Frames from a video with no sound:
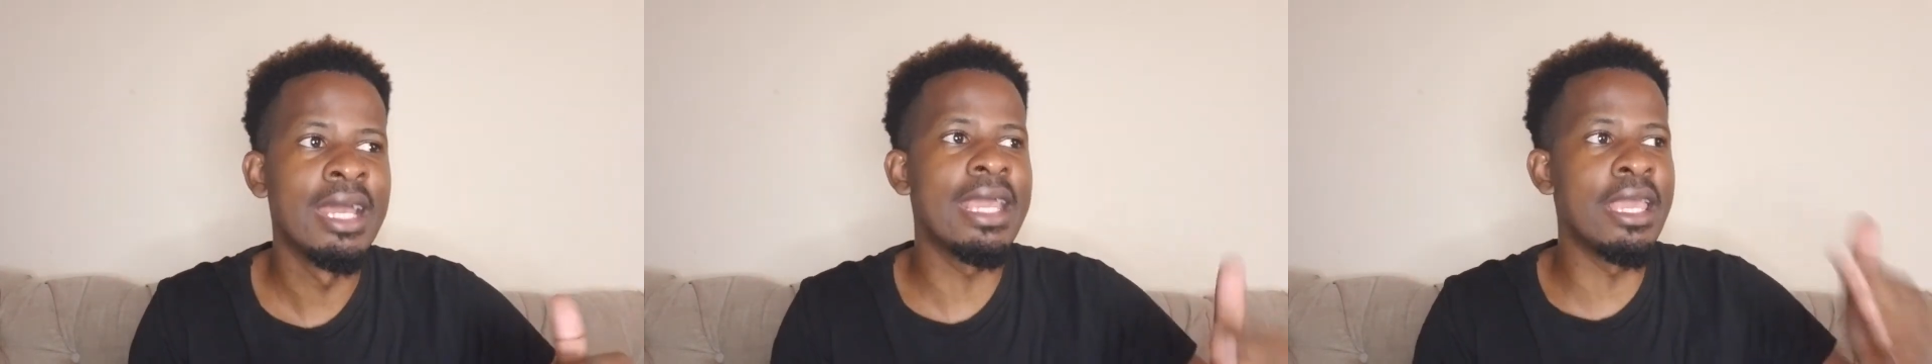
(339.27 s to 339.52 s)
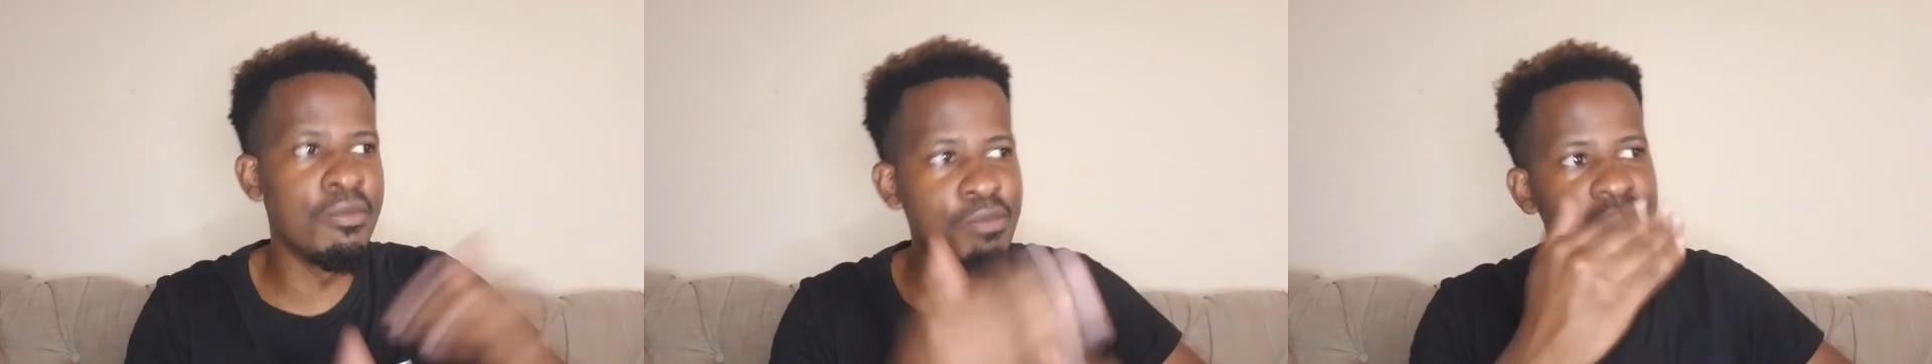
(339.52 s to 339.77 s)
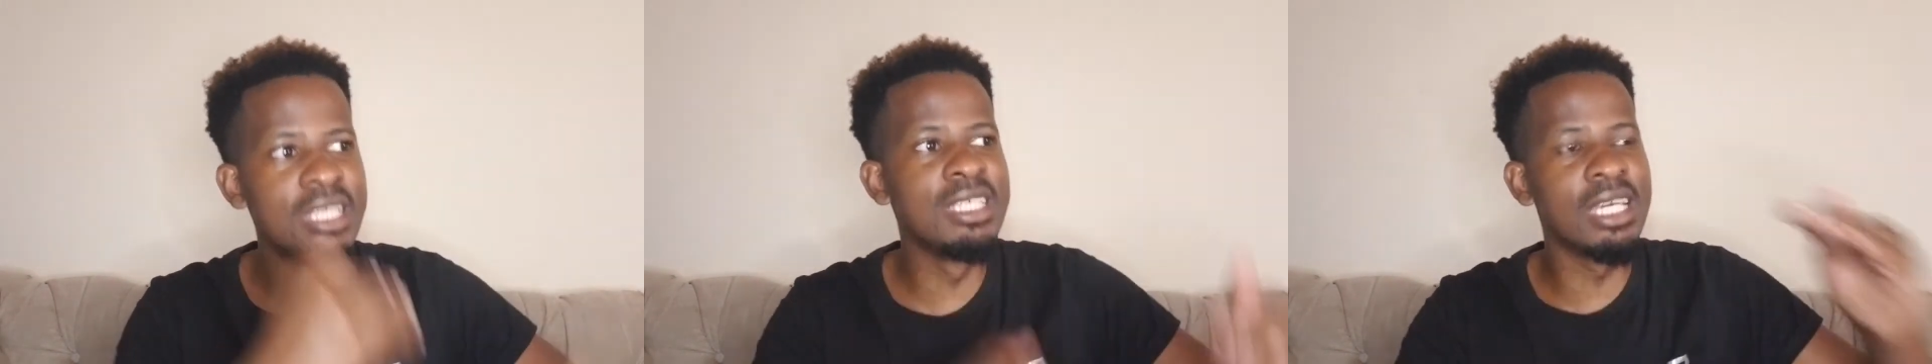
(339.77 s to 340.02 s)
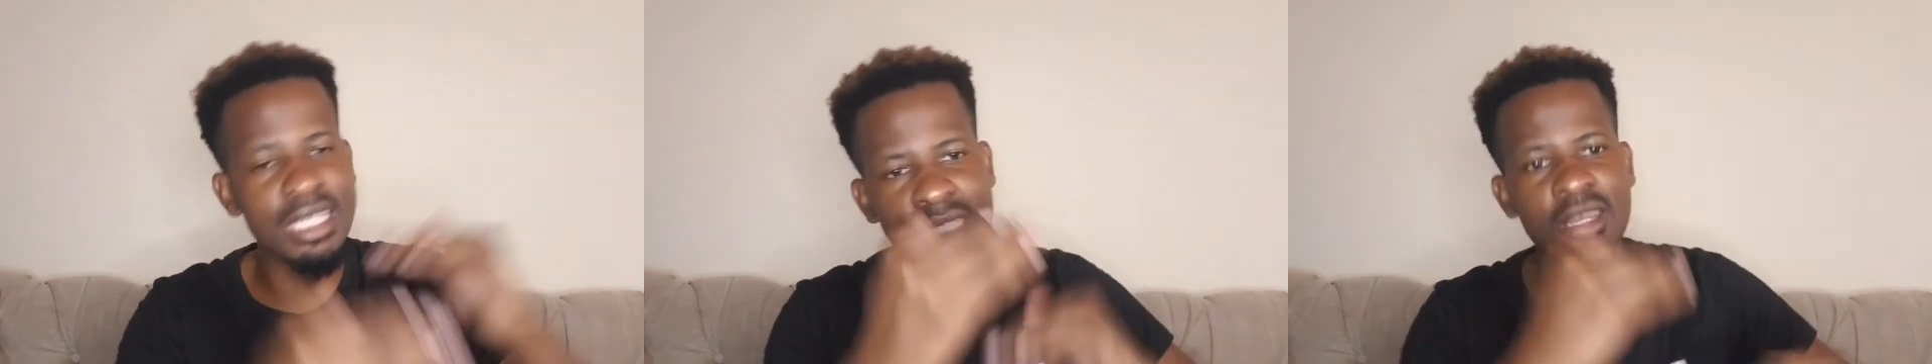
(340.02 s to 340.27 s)

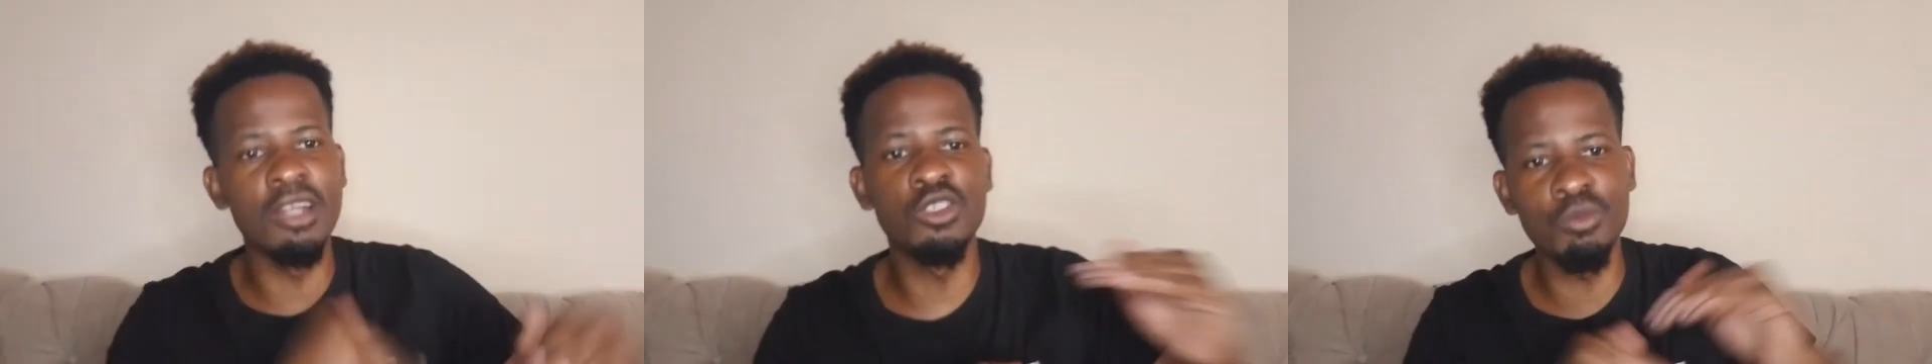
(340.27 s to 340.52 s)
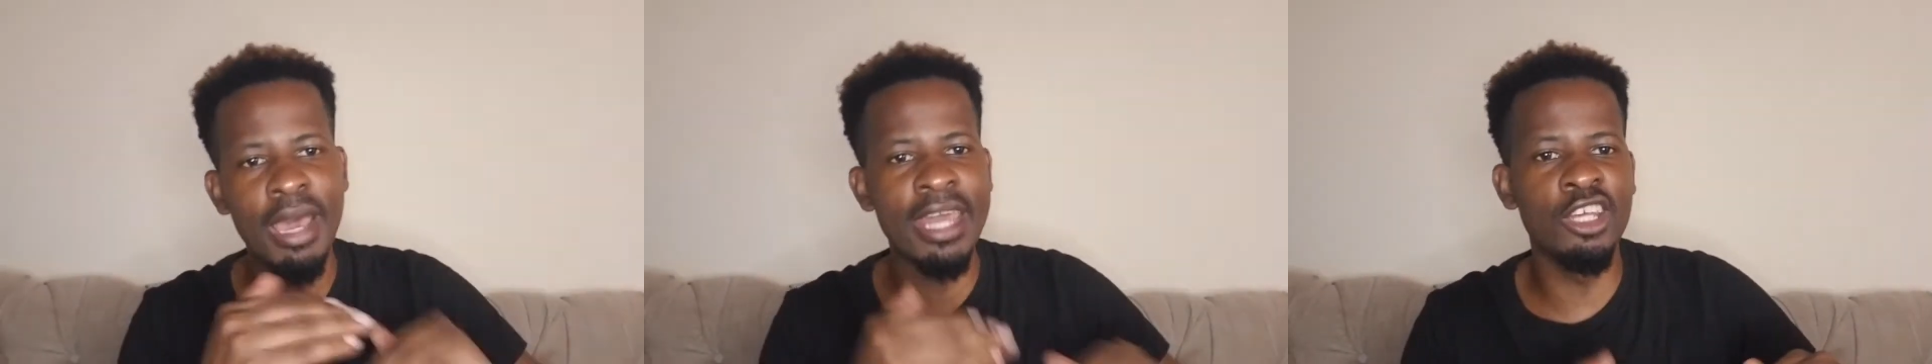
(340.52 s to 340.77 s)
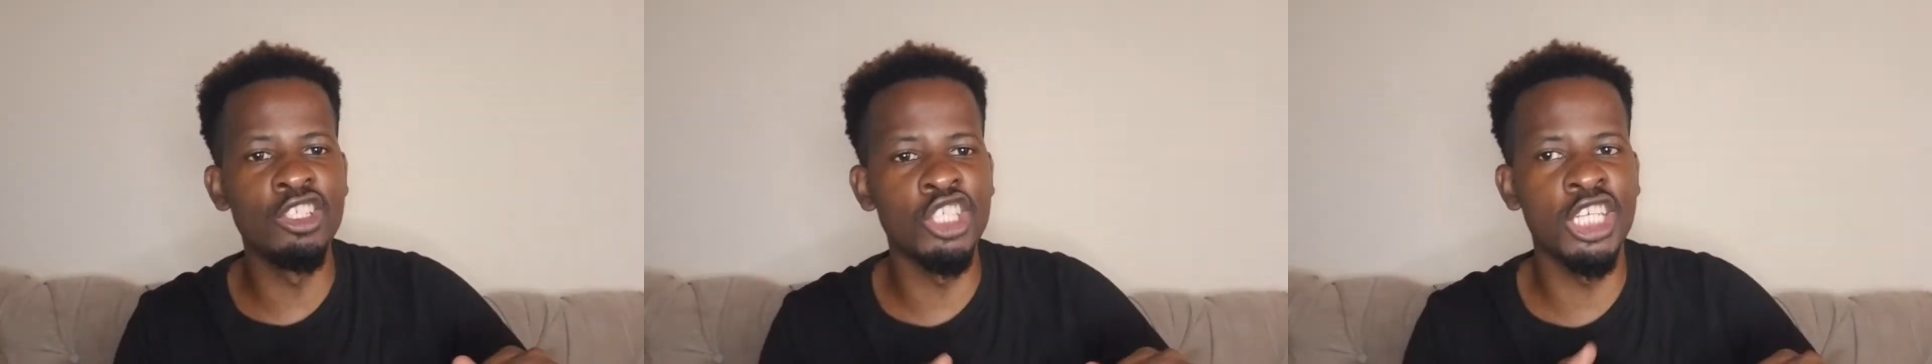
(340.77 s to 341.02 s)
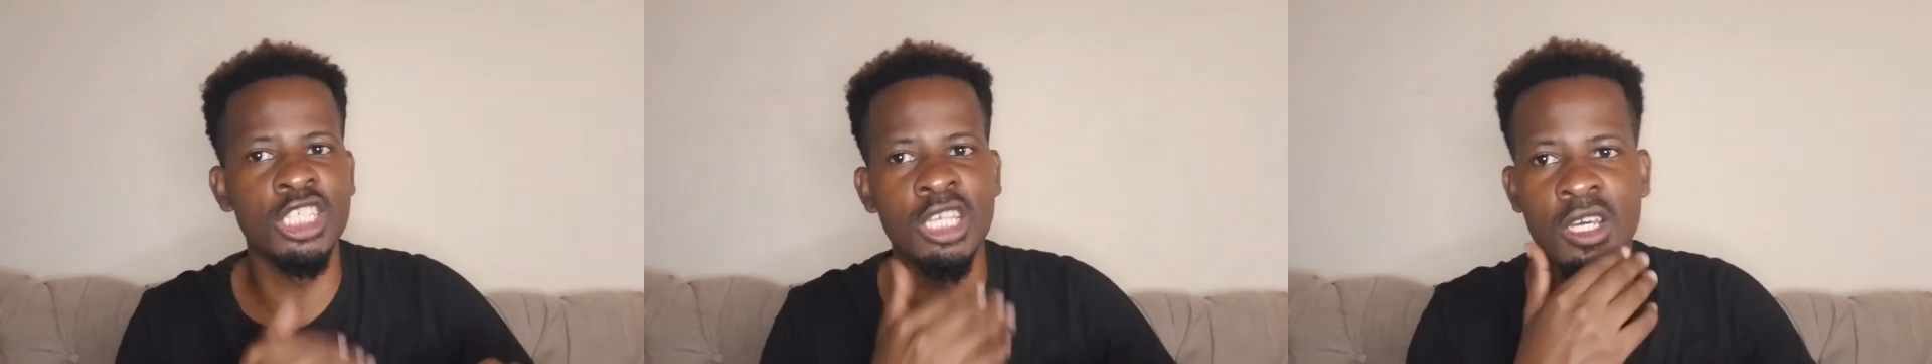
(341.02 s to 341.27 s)
immediately start to manage it.